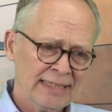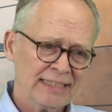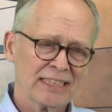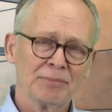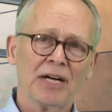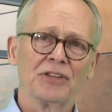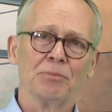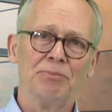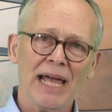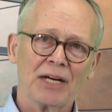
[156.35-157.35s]
It's about the
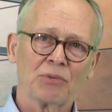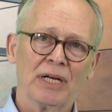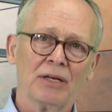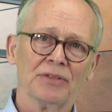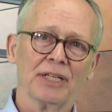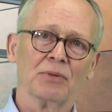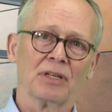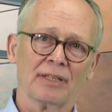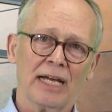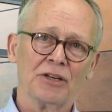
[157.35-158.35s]
background that
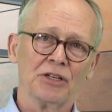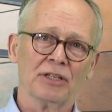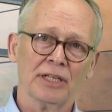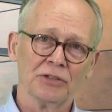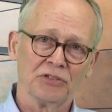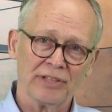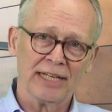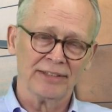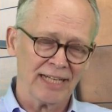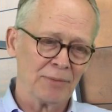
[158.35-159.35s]
will allow you to
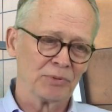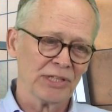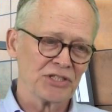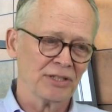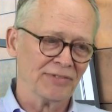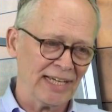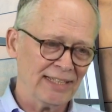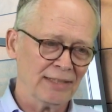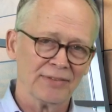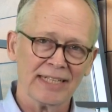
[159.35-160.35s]
understand the operation of
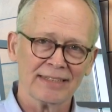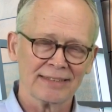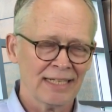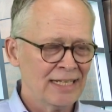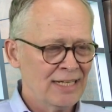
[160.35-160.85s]
any device.